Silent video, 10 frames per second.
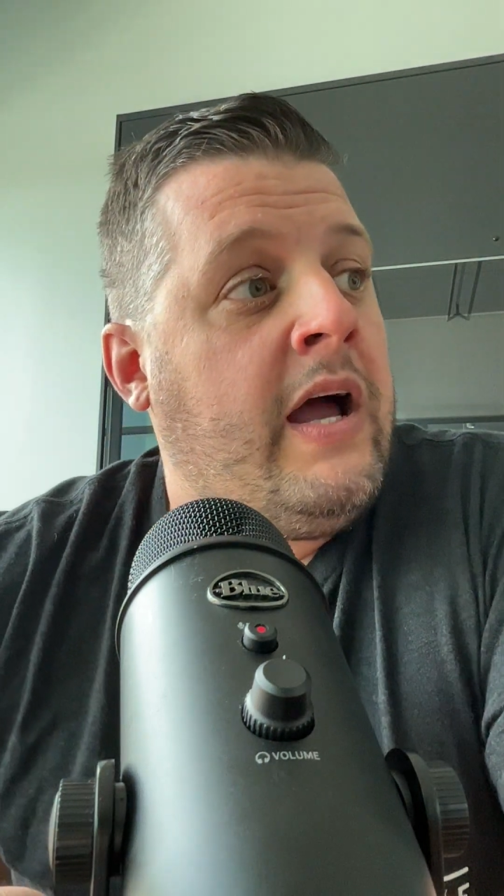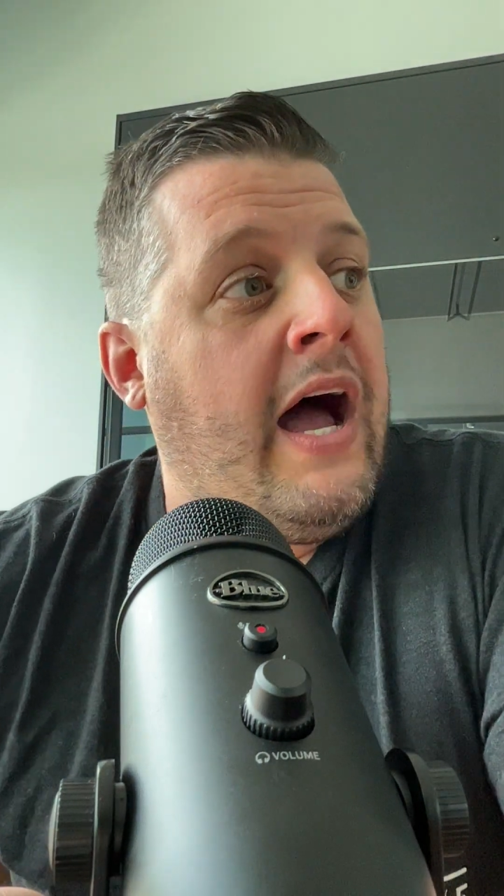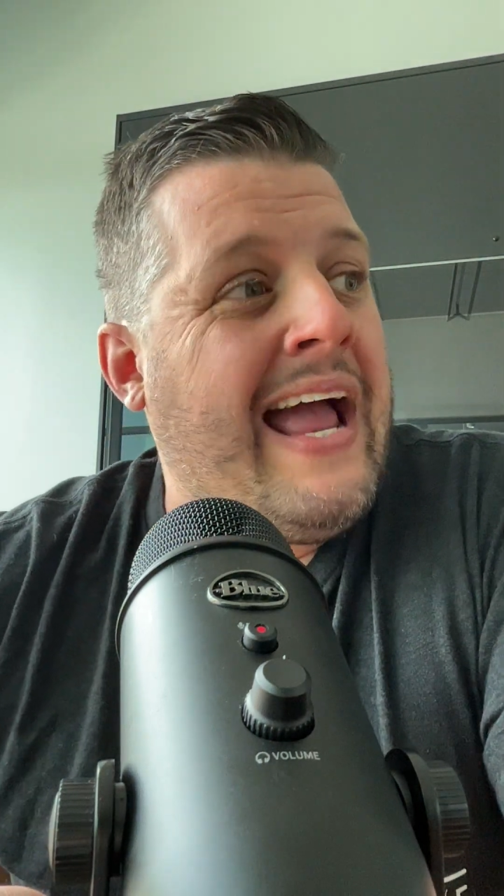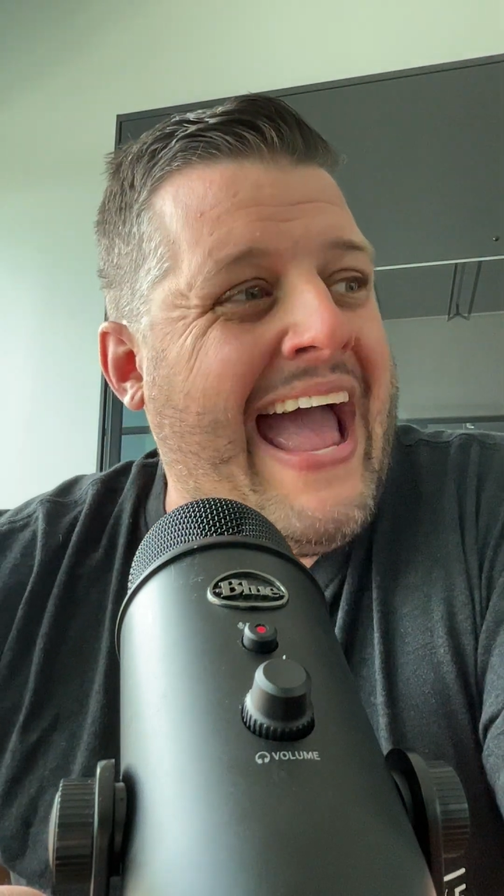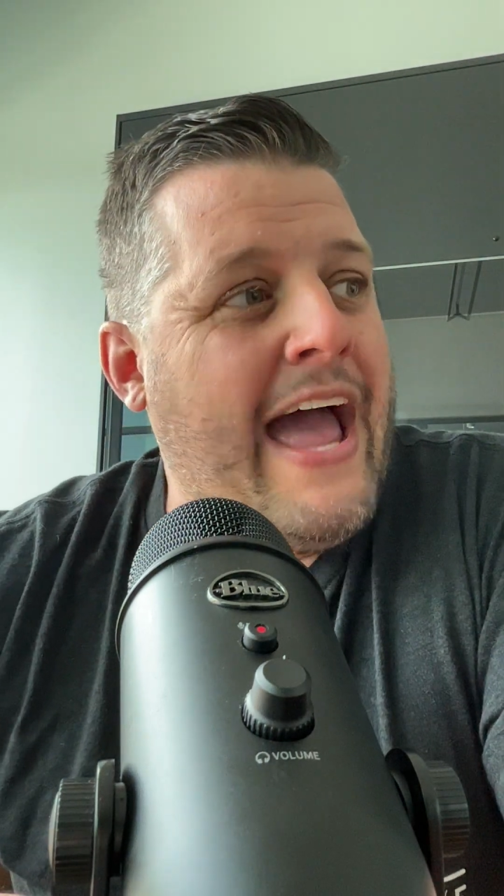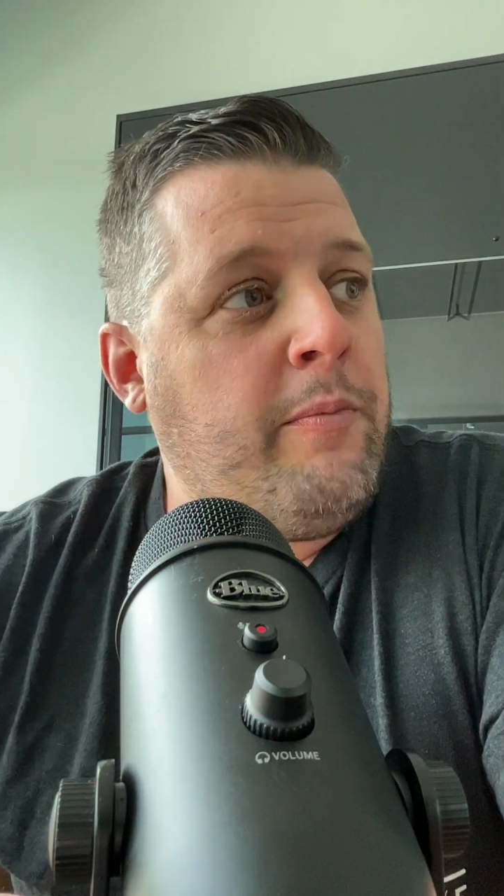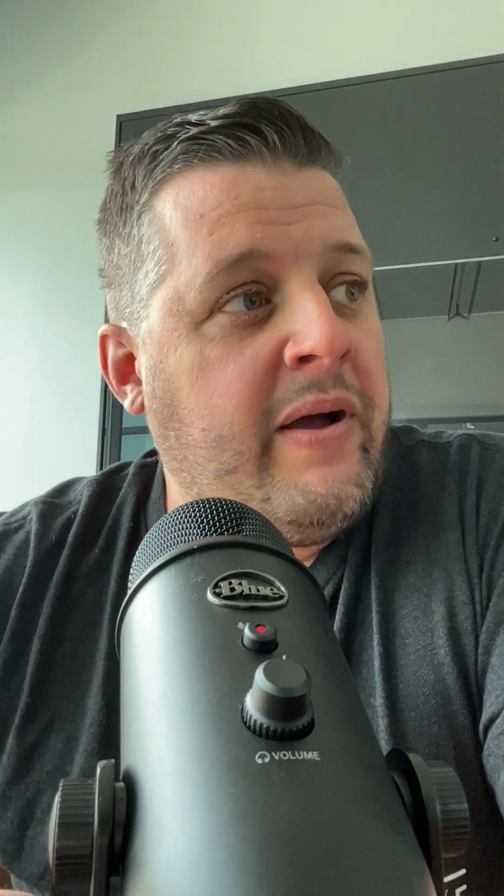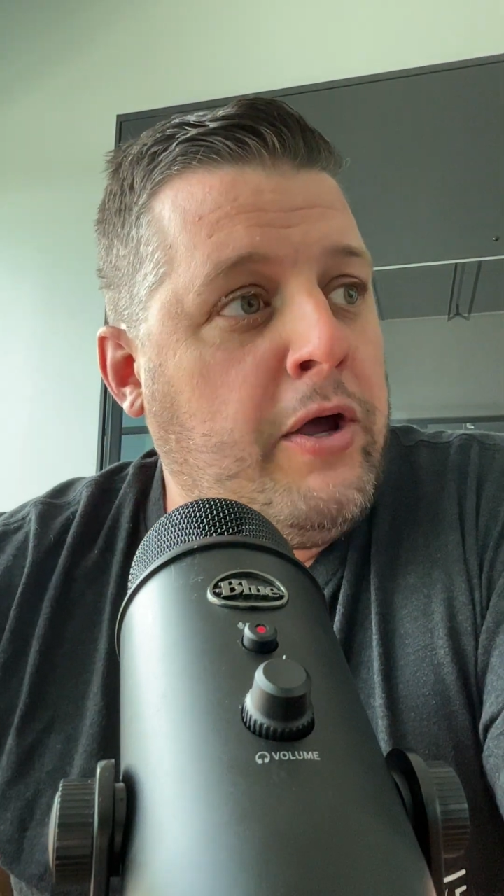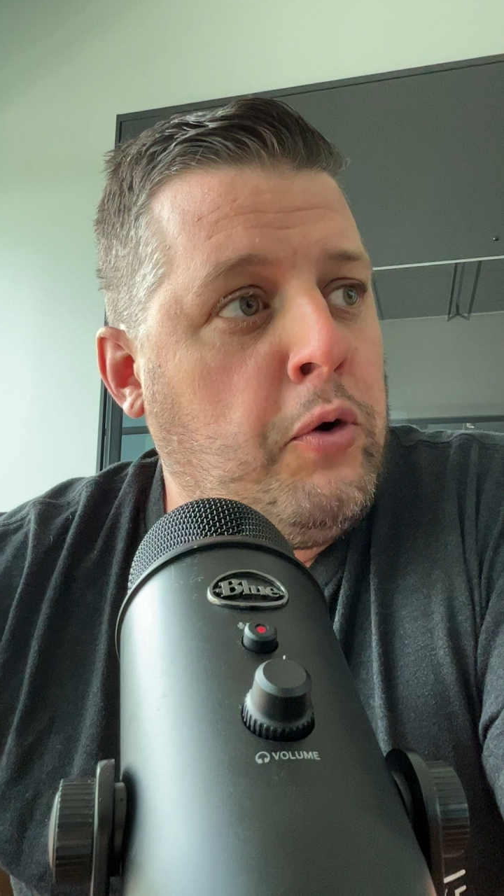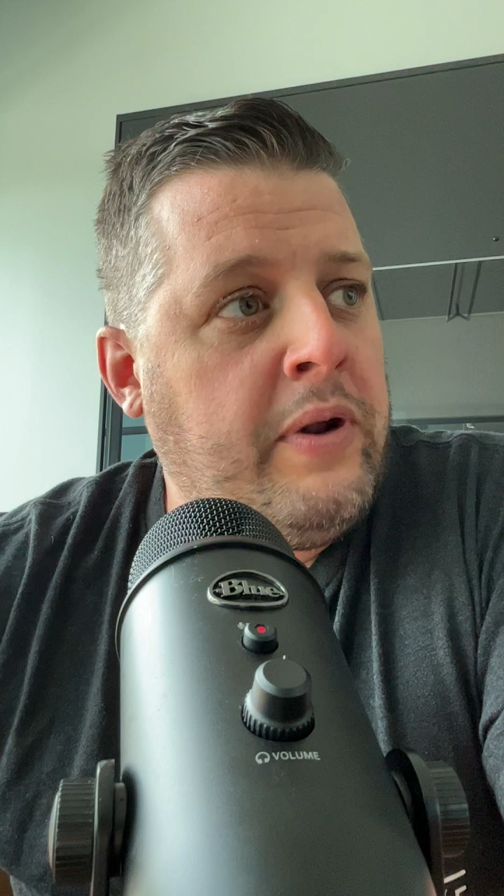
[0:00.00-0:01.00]
I had
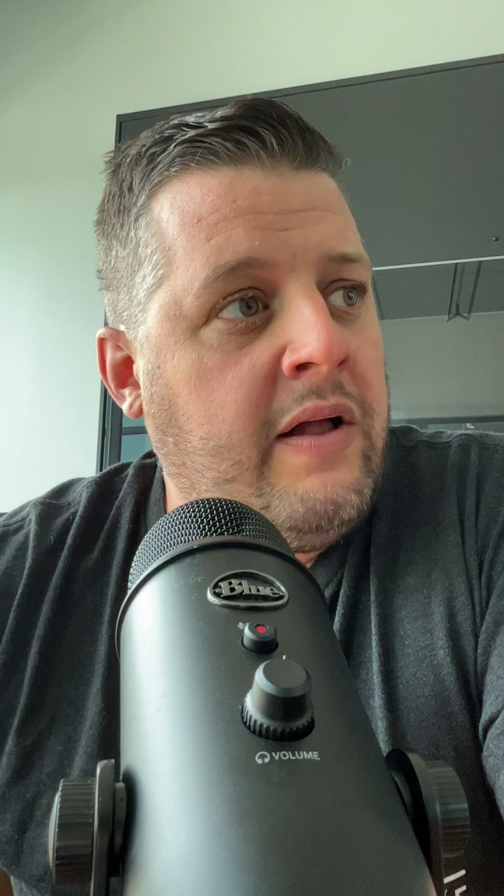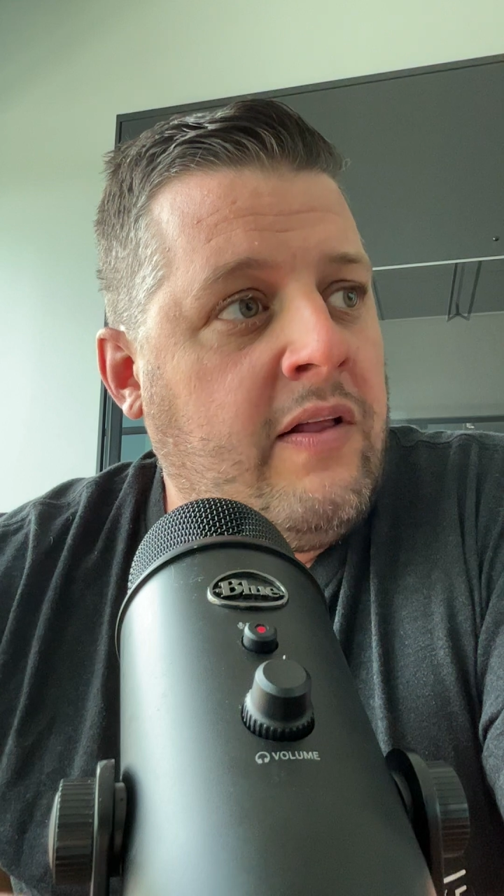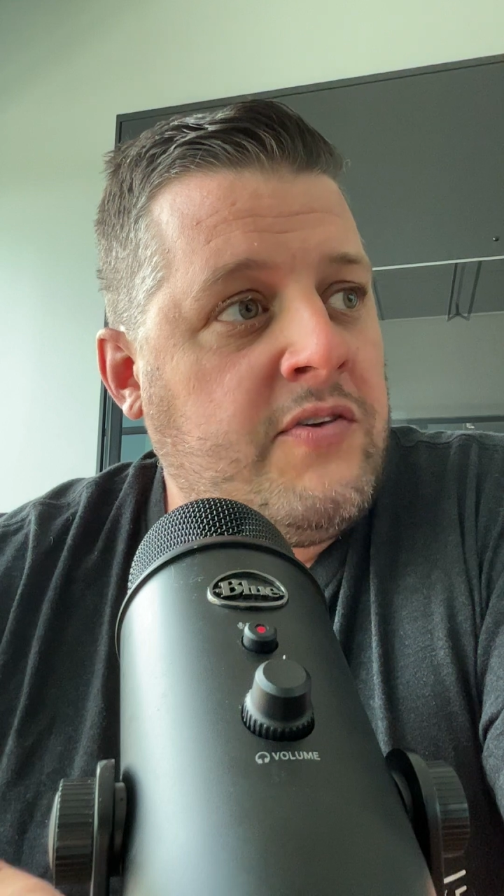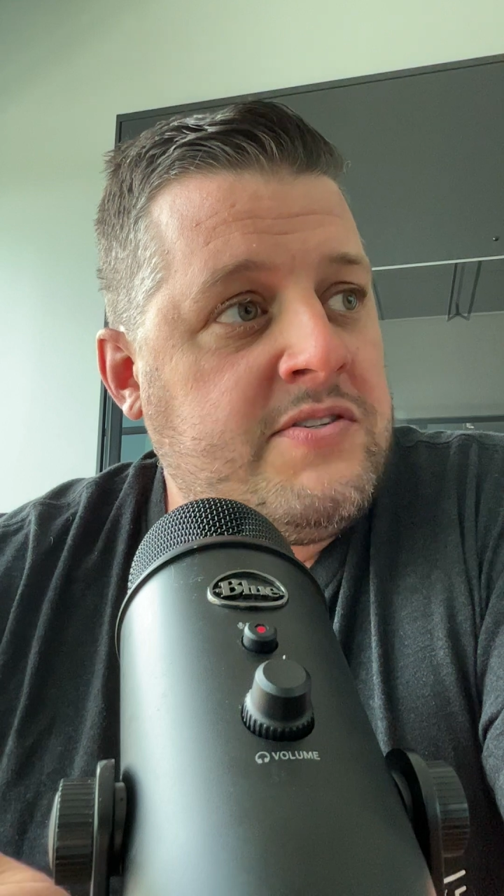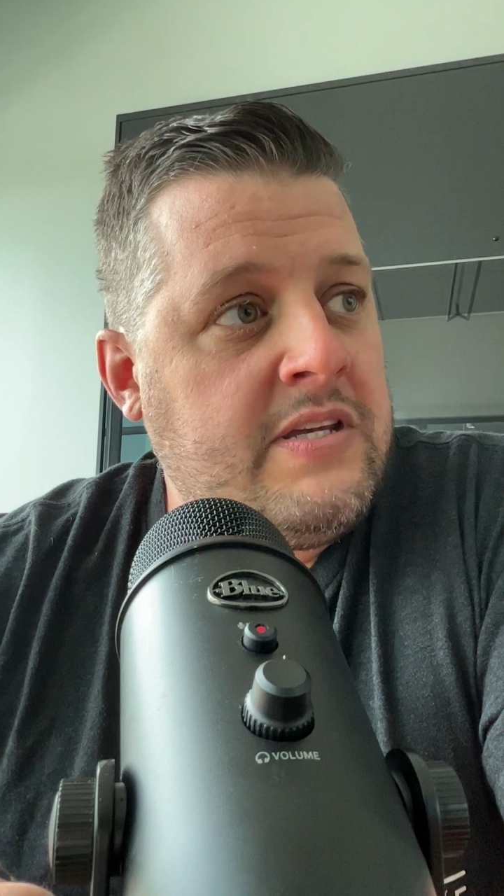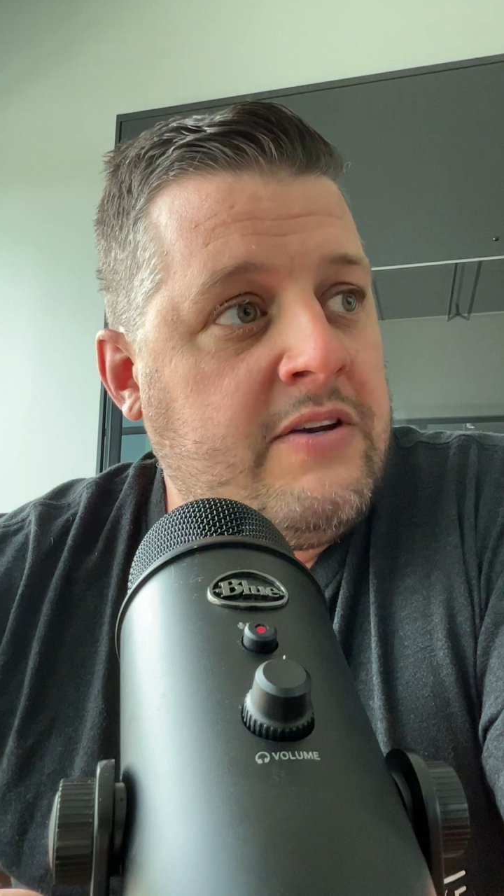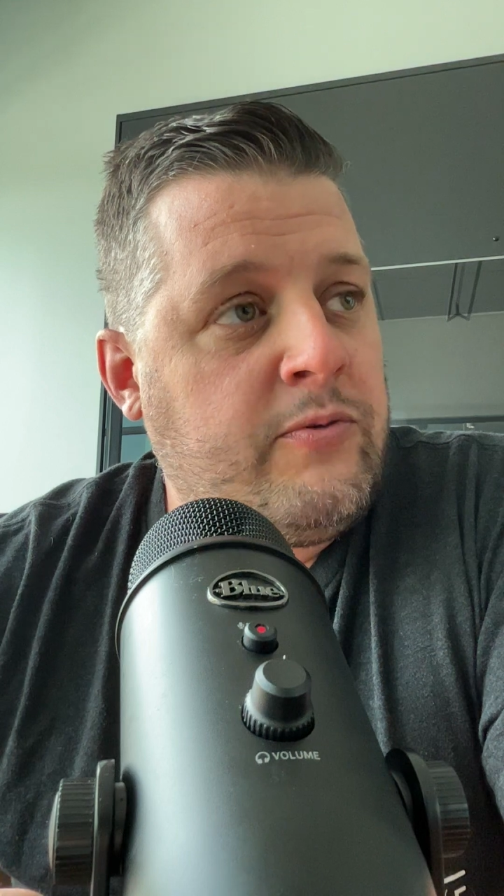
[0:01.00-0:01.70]
my own LLC